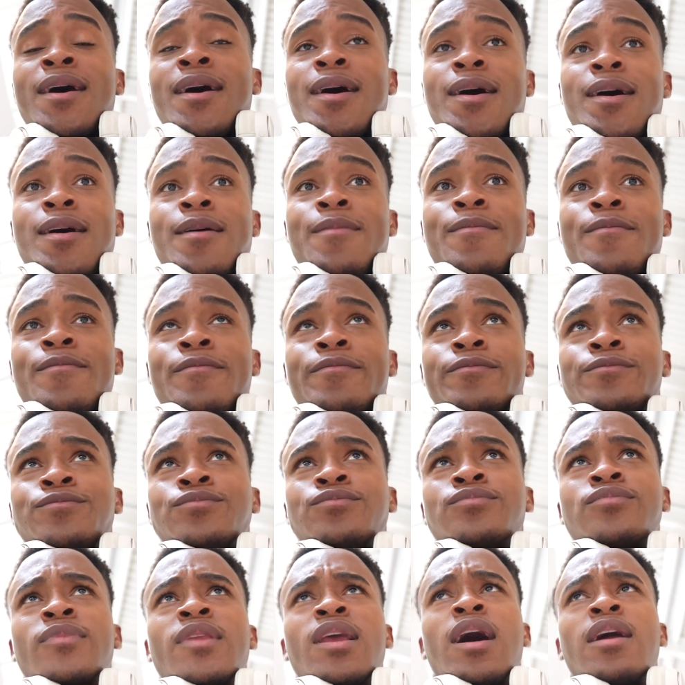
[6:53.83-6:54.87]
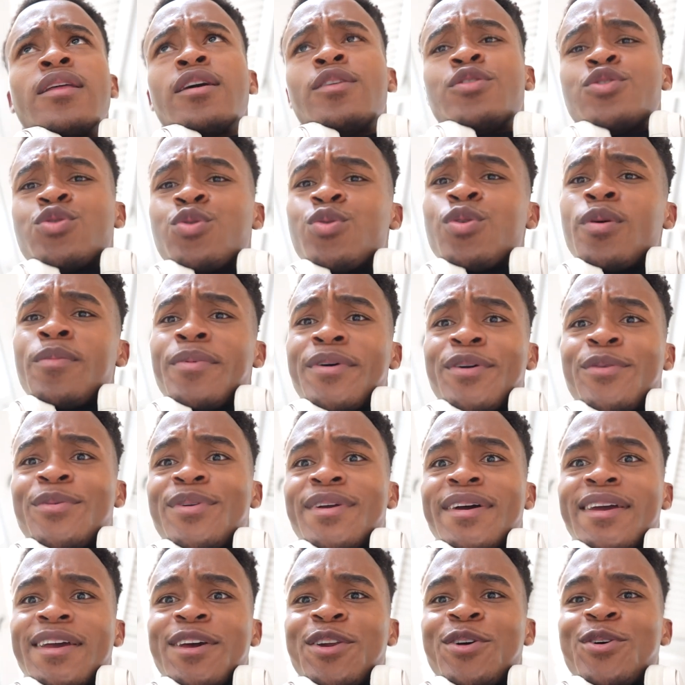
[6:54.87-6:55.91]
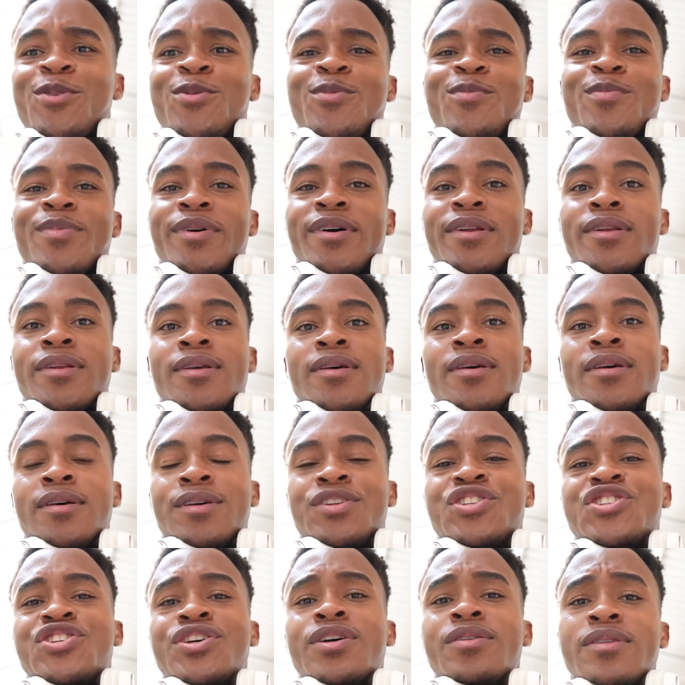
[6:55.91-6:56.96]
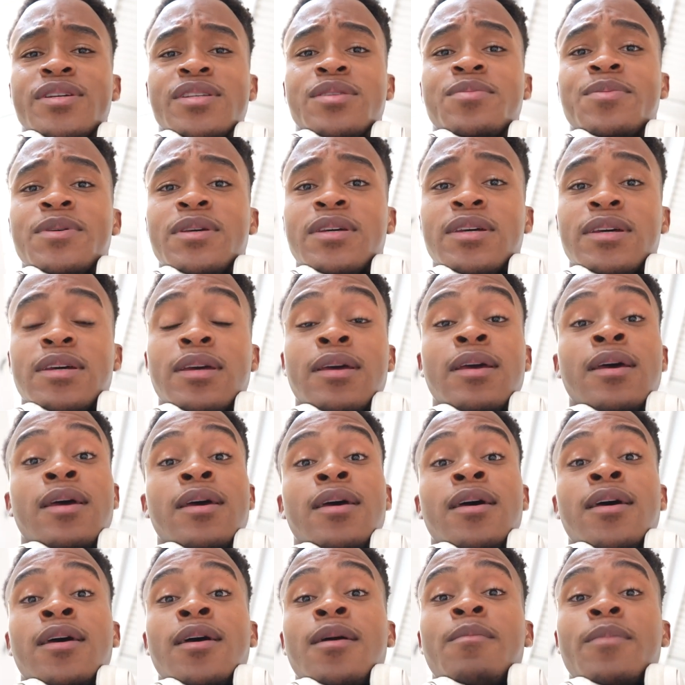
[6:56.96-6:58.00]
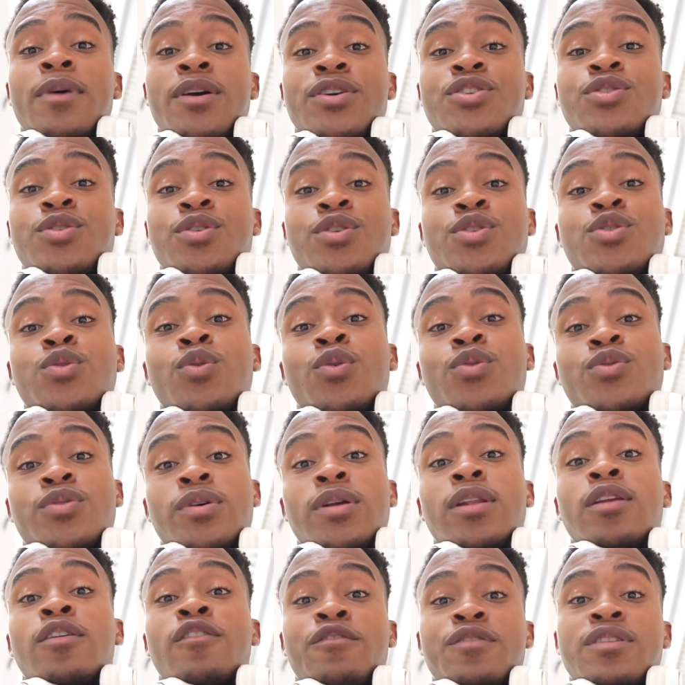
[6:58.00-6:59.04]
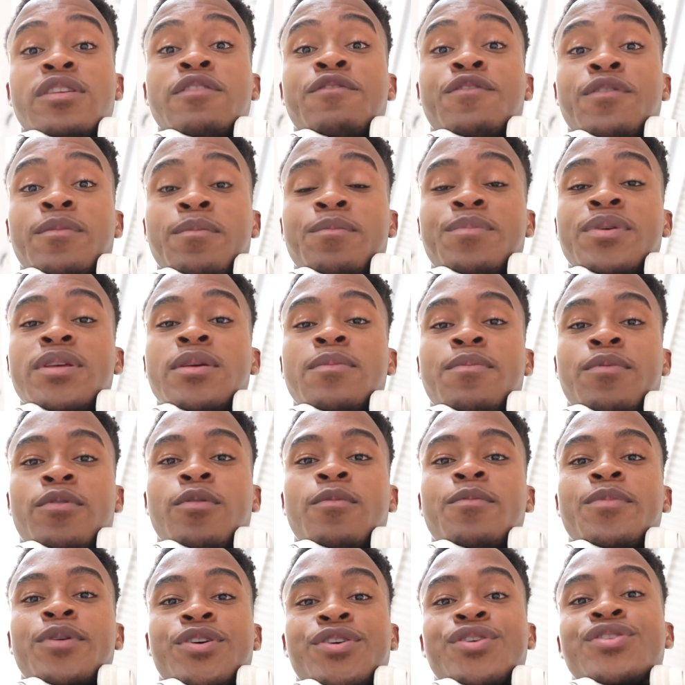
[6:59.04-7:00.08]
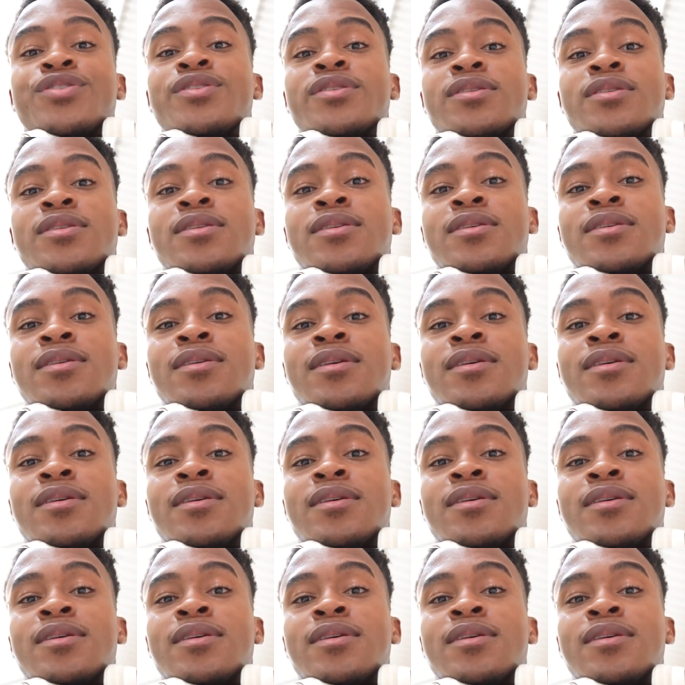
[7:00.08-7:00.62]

I think I'll talk about it when I get home, but generally speaking, make sure you talk to a lot of different people, because